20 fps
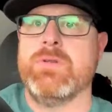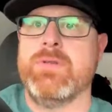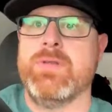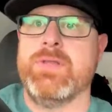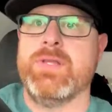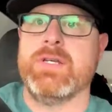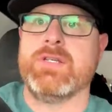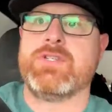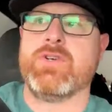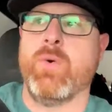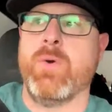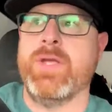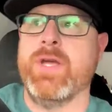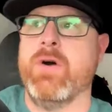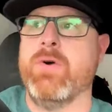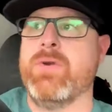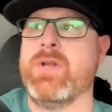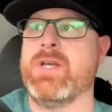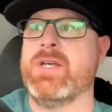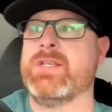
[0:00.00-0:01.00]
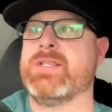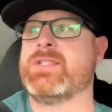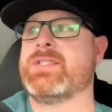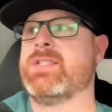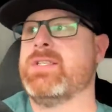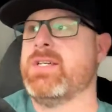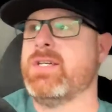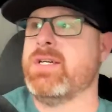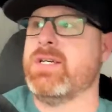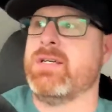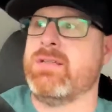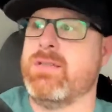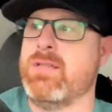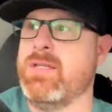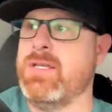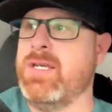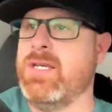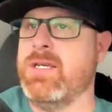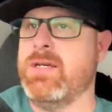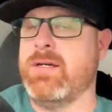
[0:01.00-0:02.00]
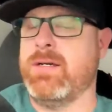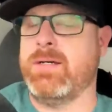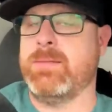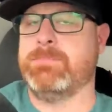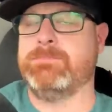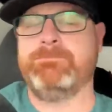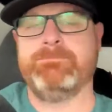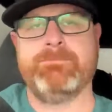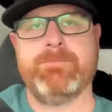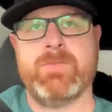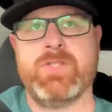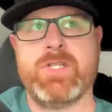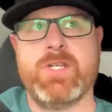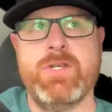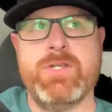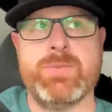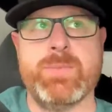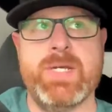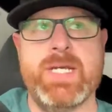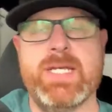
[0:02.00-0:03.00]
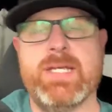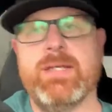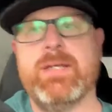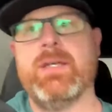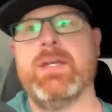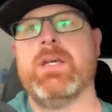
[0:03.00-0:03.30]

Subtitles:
the Toyotas, excuse me,